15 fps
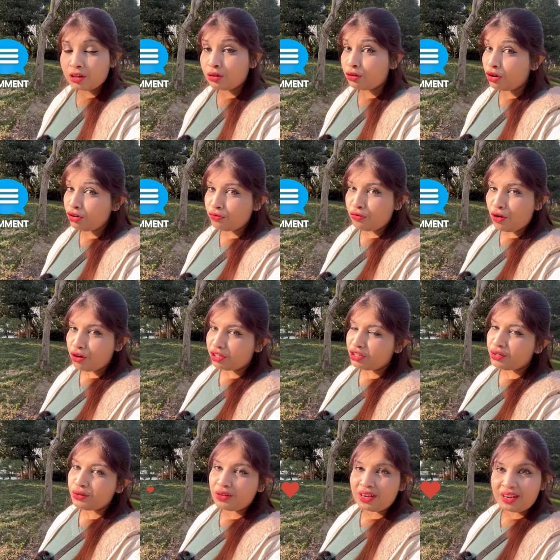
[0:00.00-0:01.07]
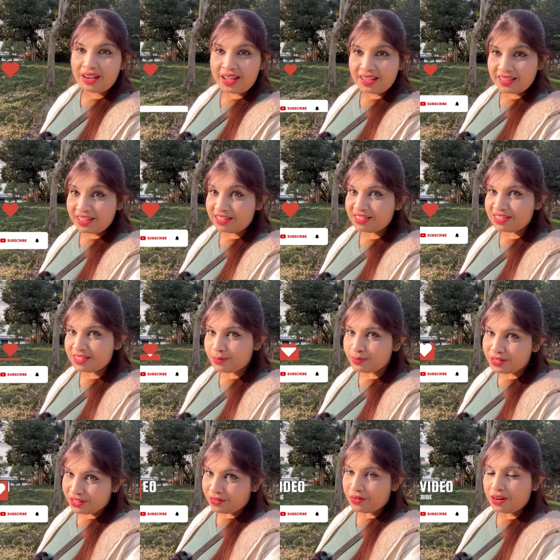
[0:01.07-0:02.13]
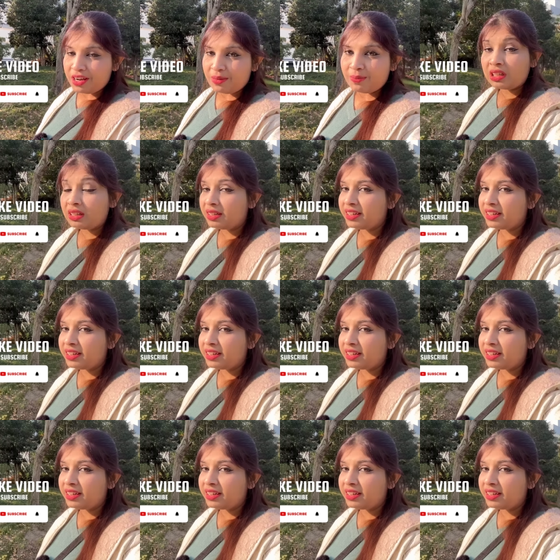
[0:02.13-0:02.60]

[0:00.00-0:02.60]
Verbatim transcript: Do not forget to like and subscribe.